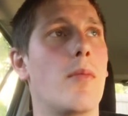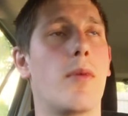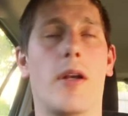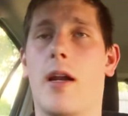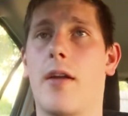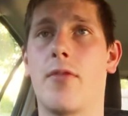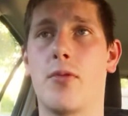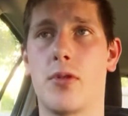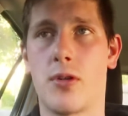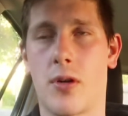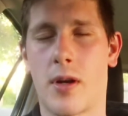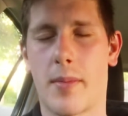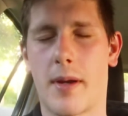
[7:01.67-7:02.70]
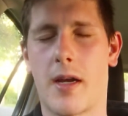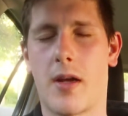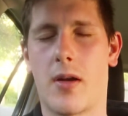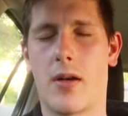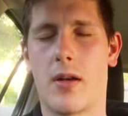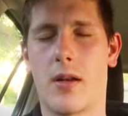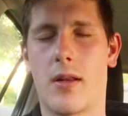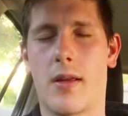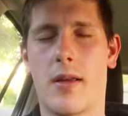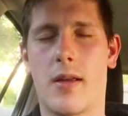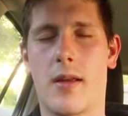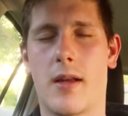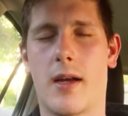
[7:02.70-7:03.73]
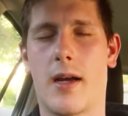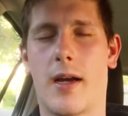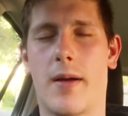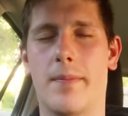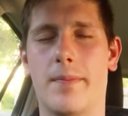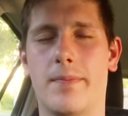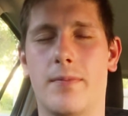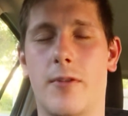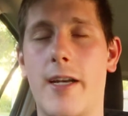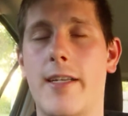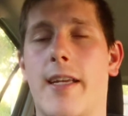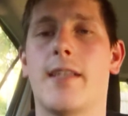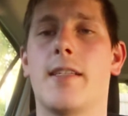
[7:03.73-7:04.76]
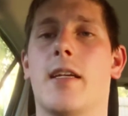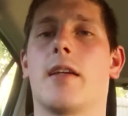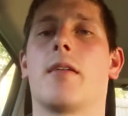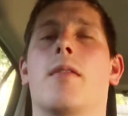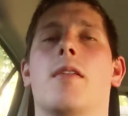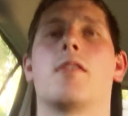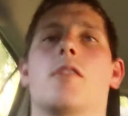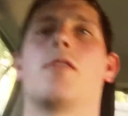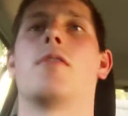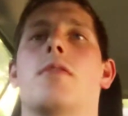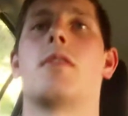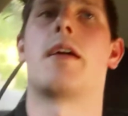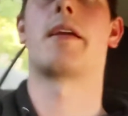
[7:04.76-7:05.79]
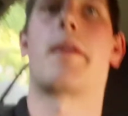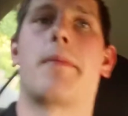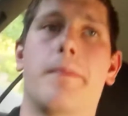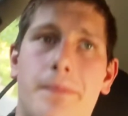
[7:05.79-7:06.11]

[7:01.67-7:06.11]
but none of it was talking about um, rain dancing, and so I was like.